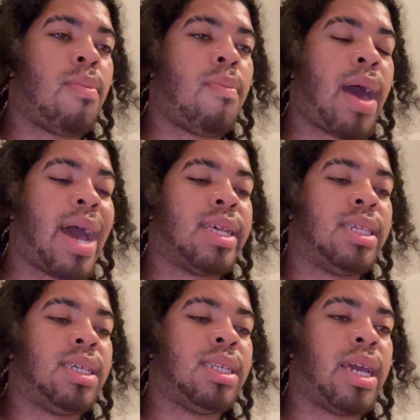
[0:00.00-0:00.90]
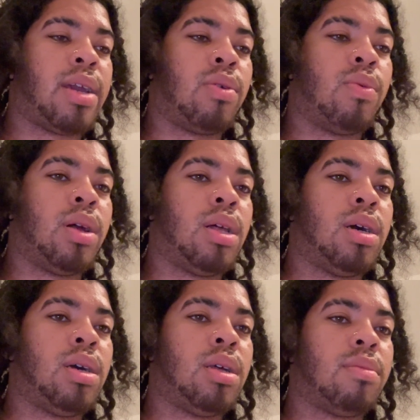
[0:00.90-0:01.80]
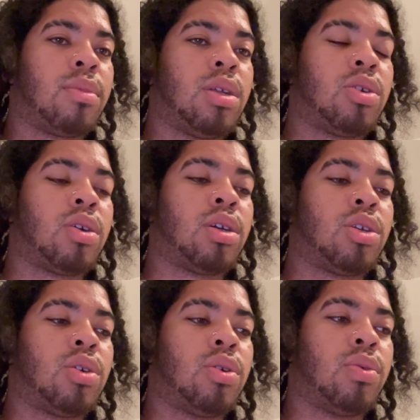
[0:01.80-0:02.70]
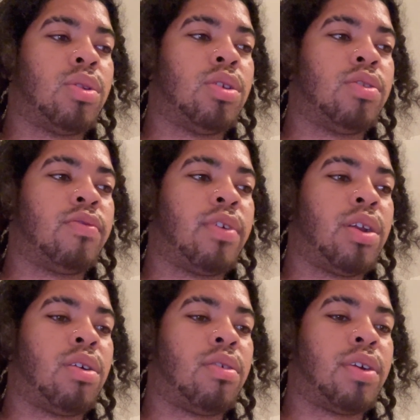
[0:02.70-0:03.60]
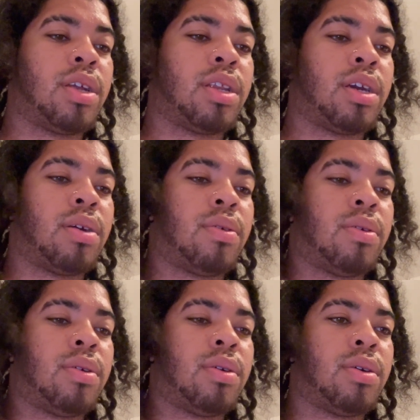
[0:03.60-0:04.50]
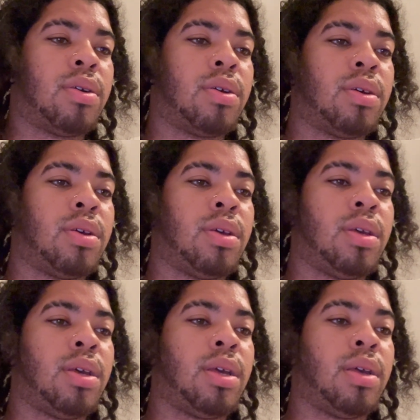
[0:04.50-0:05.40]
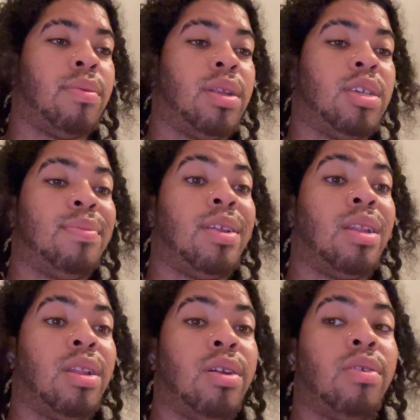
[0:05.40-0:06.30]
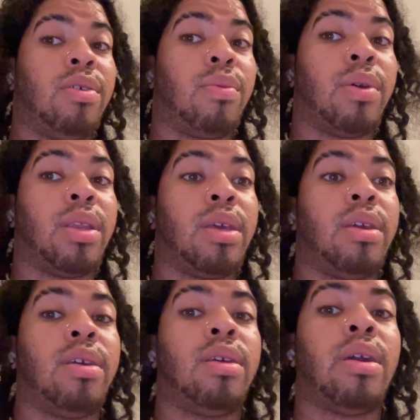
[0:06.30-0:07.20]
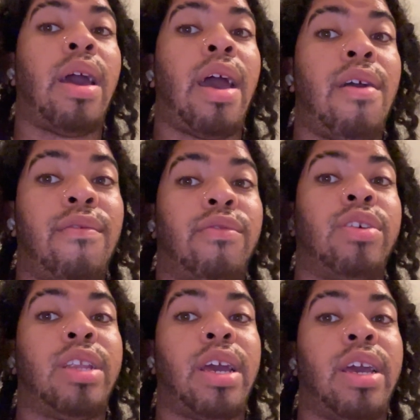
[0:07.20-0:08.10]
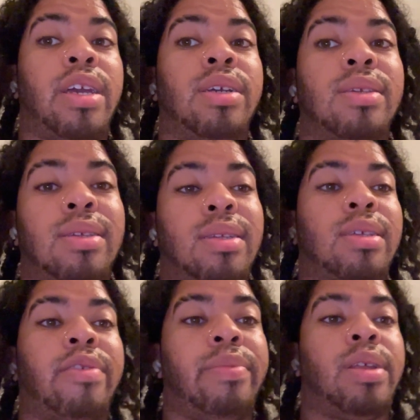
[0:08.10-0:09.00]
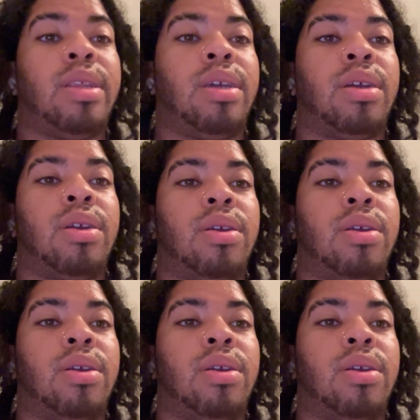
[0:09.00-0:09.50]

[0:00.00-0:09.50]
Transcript: passing Anguilla. I'm not trying to show you on this radar right now. It has been literally windy every day since I've been here.